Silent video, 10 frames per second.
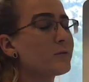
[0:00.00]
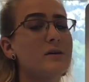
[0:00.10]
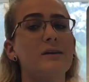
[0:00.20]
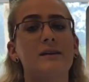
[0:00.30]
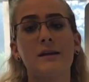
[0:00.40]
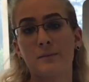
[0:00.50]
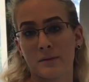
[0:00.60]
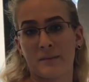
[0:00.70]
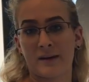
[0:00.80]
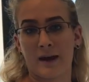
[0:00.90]
we can keep
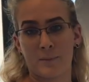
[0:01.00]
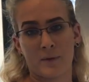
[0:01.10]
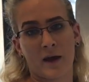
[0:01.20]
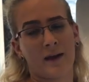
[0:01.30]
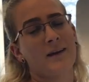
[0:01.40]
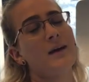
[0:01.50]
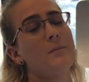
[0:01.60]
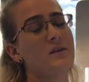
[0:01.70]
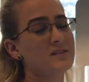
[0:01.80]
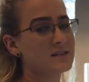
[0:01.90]
them in kPa
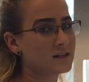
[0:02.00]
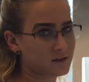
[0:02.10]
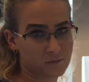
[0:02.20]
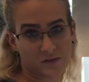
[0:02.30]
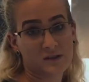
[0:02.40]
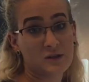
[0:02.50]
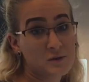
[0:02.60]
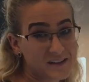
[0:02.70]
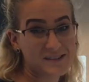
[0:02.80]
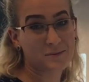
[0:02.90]
because the
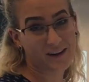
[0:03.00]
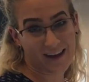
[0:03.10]
units will